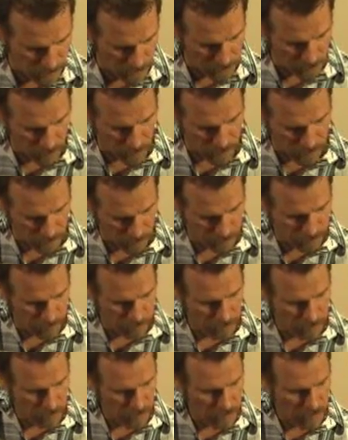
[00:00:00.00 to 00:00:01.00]
up with something.
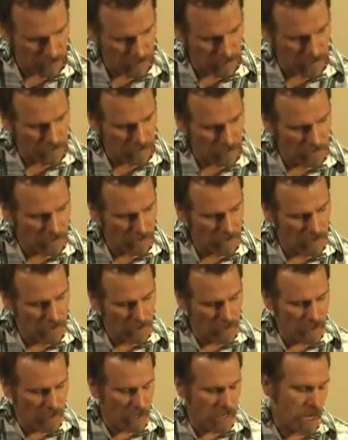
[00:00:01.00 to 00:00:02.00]

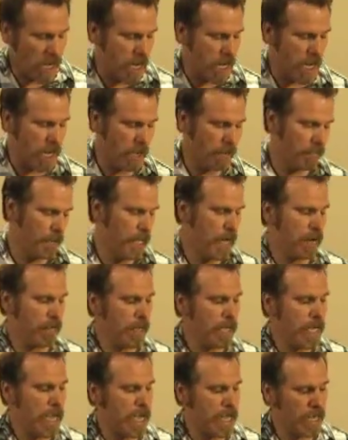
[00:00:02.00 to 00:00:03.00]
But
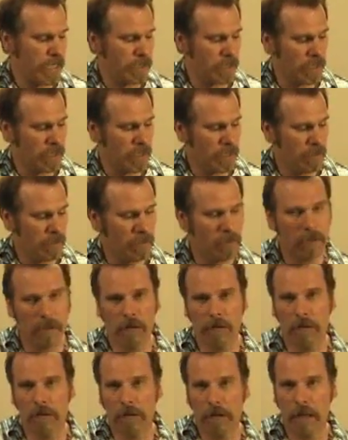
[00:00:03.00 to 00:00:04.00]
anyway, yeah, that's
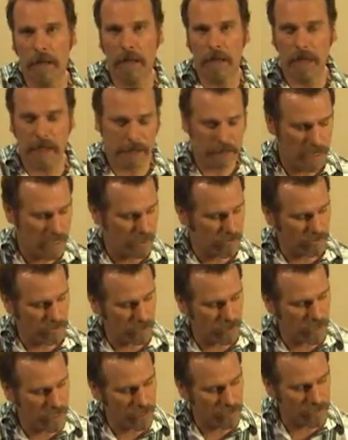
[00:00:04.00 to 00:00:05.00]
an
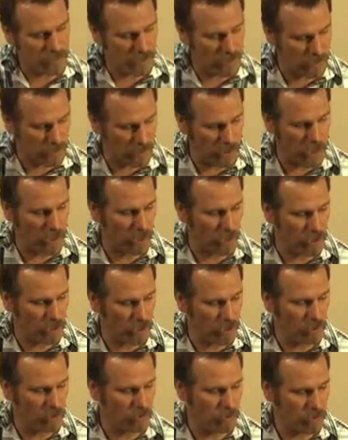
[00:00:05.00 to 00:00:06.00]
exercise there that you can
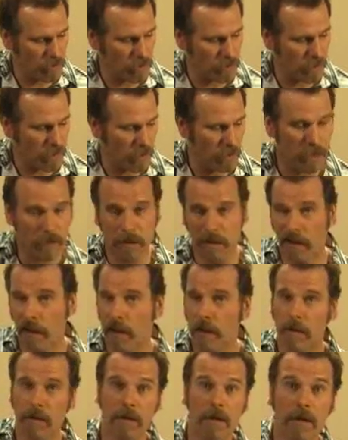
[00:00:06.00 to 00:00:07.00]
use. There
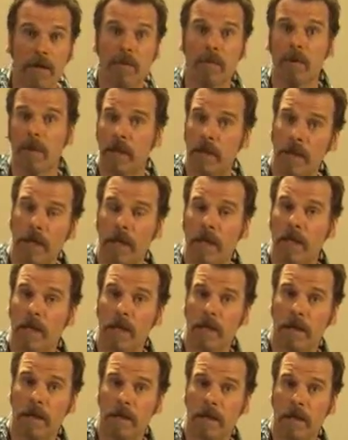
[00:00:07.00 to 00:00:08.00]
again, do this with
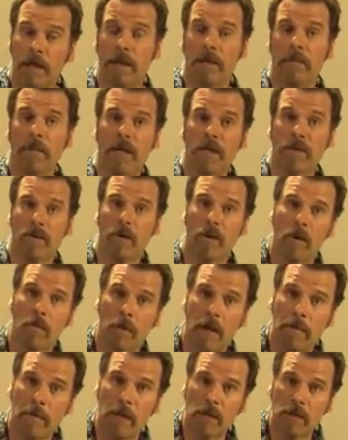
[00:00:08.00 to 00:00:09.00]
a metronome.
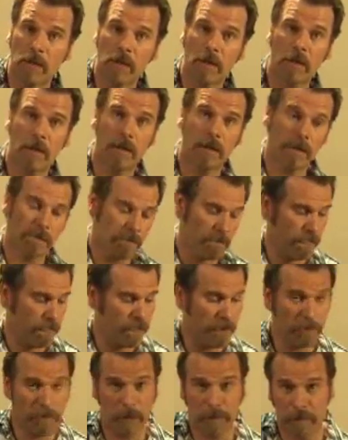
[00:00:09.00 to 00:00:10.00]
I mentioned in
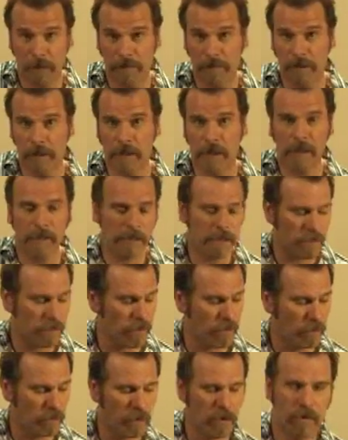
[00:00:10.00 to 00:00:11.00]
my previous lessons, you
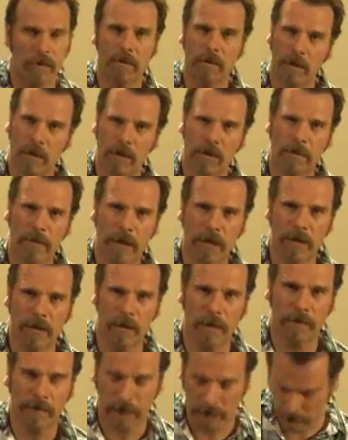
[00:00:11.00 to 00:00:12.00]
know, use a
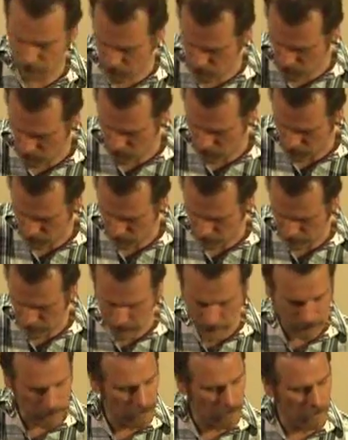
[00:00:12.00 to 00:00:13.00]
metronome. Very important.
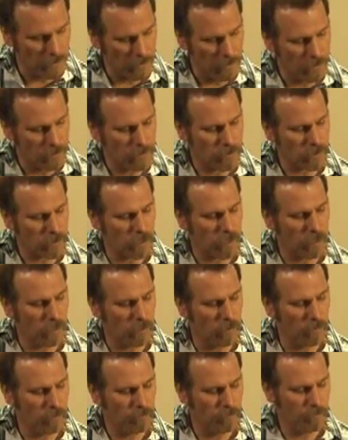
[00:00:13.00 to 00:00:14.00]
So,
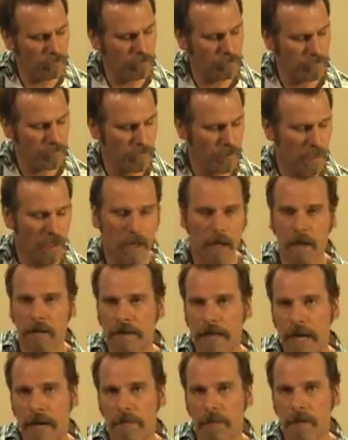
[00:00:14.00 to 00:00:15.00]
and I'll
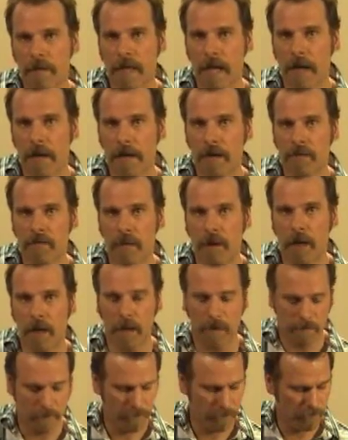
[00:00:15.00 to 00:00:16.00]
tab this out as
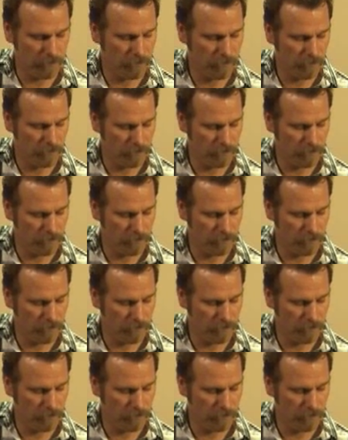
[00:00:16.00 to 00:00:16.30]
well.